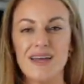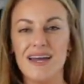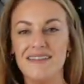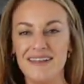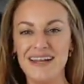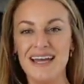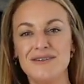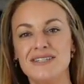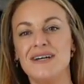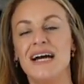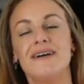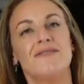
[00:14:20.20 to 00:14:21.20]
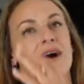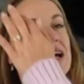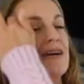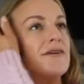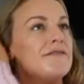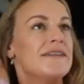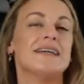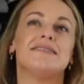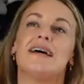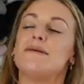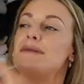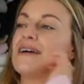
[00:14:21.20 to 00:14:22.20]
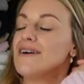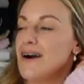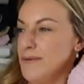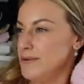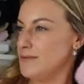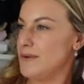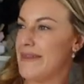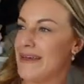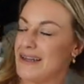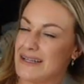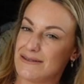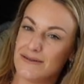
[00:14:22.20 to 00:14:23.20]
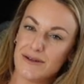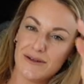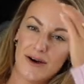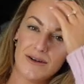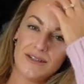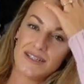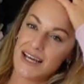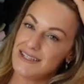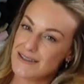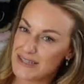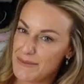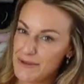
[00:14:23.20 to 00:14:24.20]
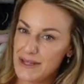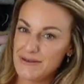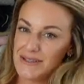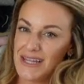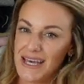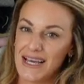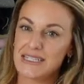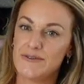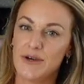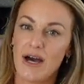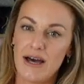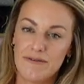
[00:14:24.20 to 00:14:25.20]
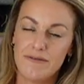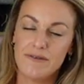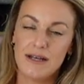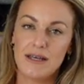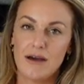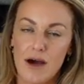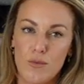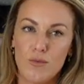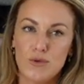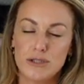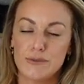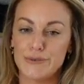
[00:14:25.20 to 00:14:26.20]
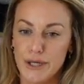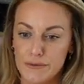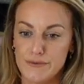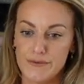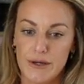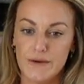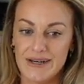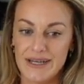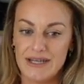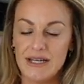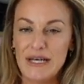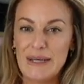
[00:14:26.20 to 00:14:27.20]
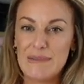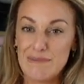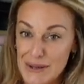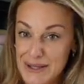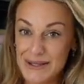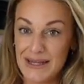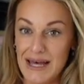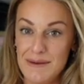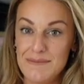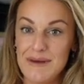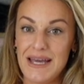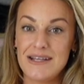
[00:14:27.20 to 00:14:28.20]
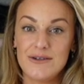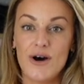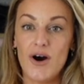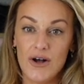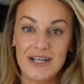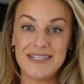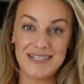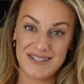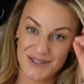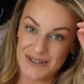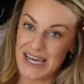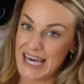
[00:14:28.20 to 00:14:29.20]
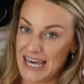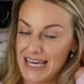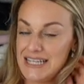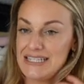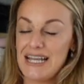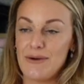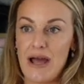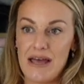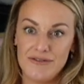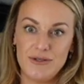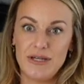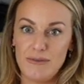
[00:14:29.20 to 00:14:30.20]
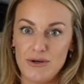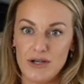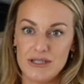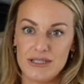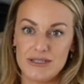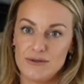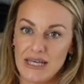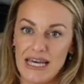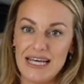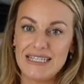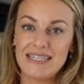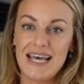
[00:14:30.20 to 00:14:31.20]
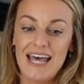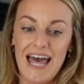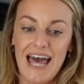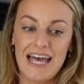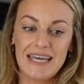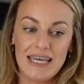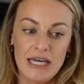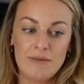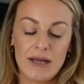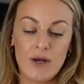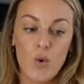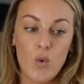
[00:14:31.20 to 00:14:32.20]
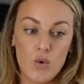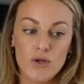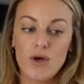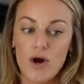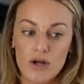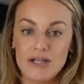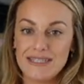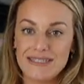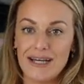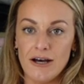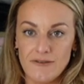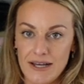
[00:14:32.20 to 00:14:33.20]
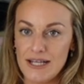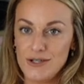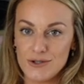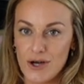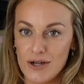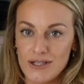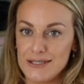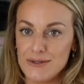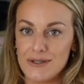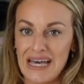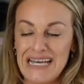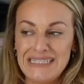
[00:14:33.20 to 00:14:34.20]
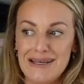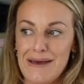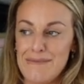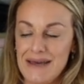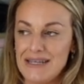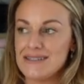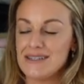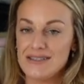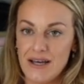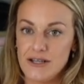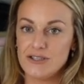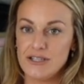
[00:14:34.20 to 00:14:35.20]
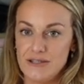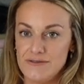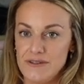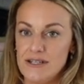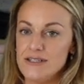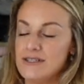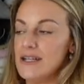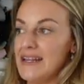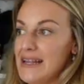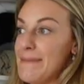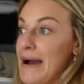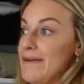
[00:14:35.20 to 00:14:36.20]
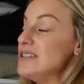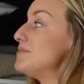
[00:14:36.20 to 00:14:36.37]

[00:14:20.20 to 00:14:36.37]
And then I also have quite a lot of things that I'm like, oh, I wouldn't wear that unless I was on holiday. So some of those things, if you, have, if you feel like your wardrobe's overflowing, put them in your holiday suitcase, like wherever you keep your holiday suitcase, and keep like all your holiday stuff in your holiday suitcase it makes such a difference to like the amount of